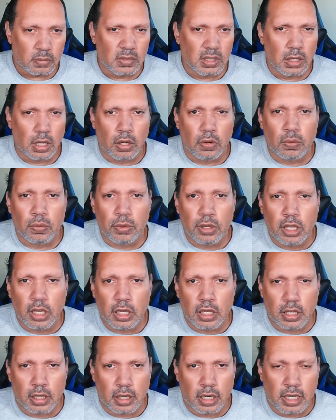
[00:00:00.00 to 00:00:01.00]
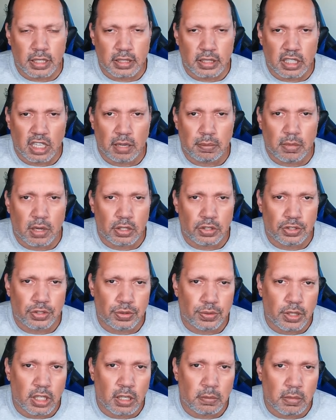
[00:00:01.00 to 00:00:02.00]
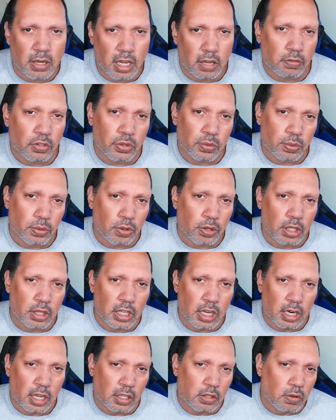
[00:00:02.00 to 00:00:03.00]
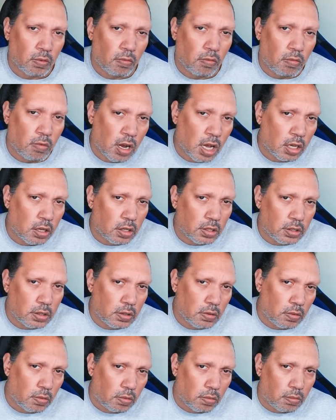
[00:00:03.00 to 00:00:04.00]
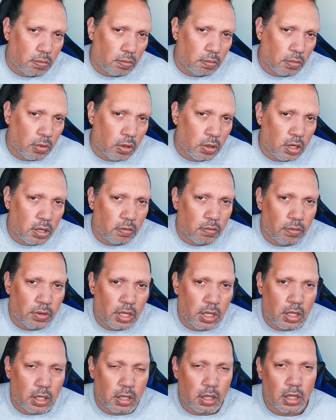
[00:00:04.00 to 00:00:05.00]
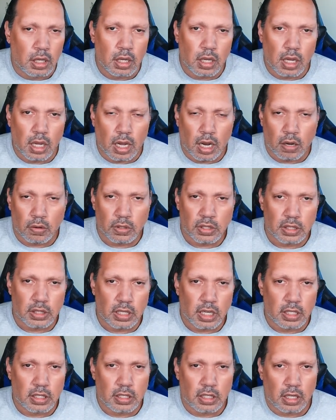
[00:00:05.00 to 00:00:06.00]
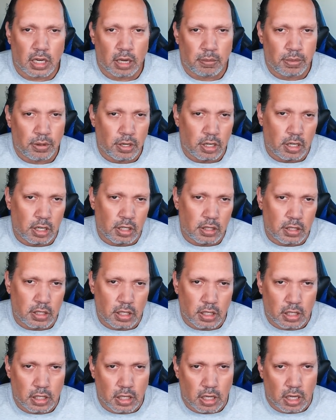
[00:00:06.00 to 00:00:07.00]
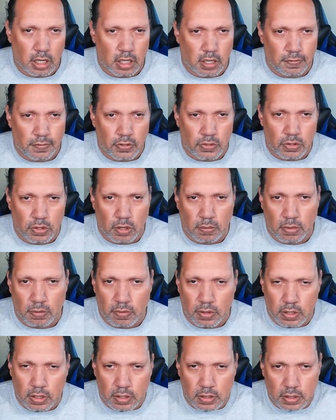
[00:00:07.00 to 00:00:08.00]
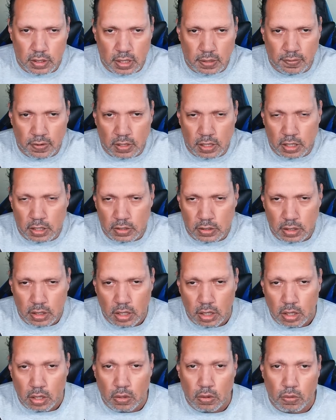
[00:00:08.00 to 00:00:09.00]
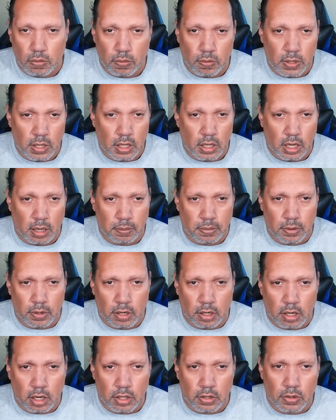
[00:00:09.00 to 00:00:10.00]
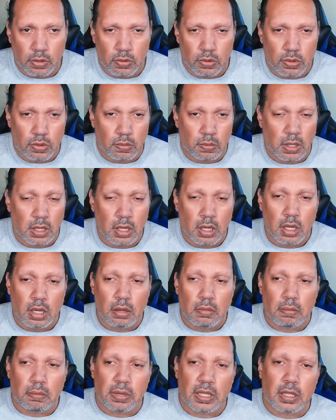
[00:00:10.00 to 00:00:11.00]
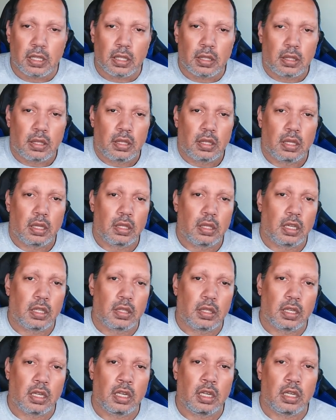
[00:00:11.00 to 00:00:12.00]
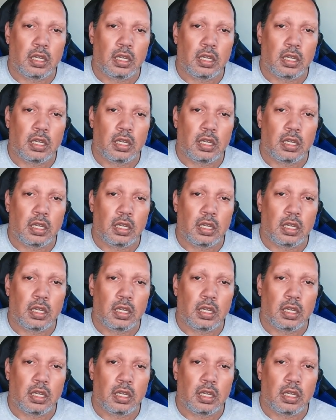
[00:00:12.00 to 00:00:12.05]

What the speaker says: a wig last time on stream, I was wearing that like the rock wallet wig. I was dancing. I put it on TikTok. If you saw me with the 70s wig, I put it on YouTube. But the thing